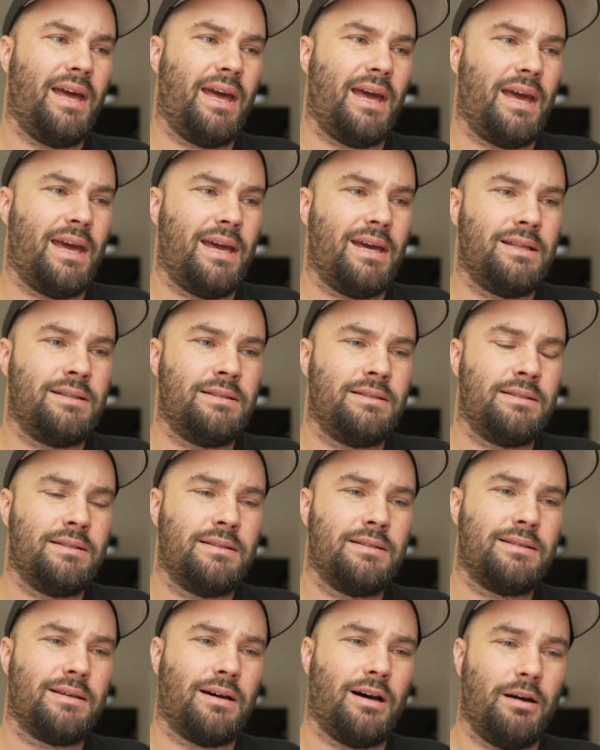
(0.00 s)

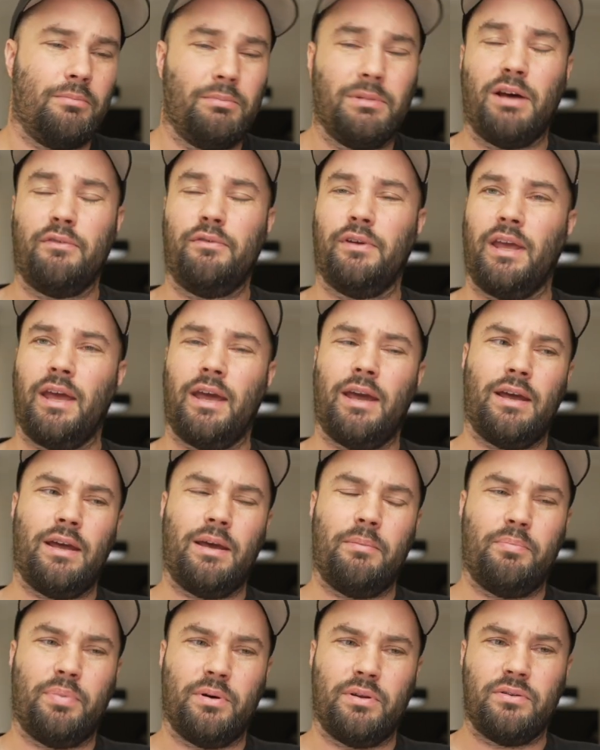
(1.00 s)
And I'm loving it.
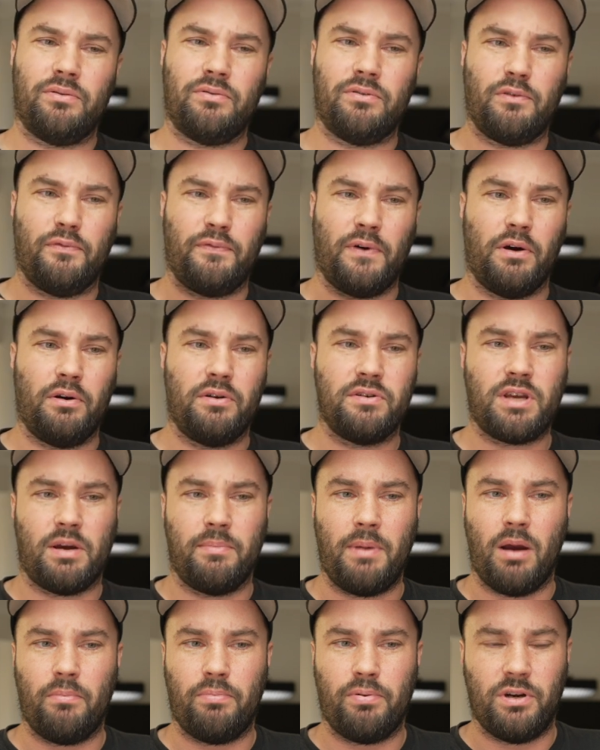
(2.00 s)
But the photos
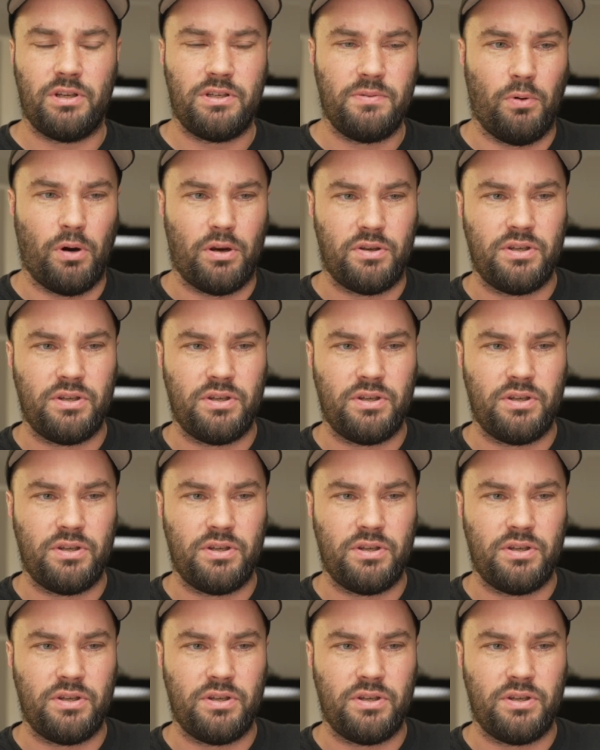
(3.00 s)
come out pretty small.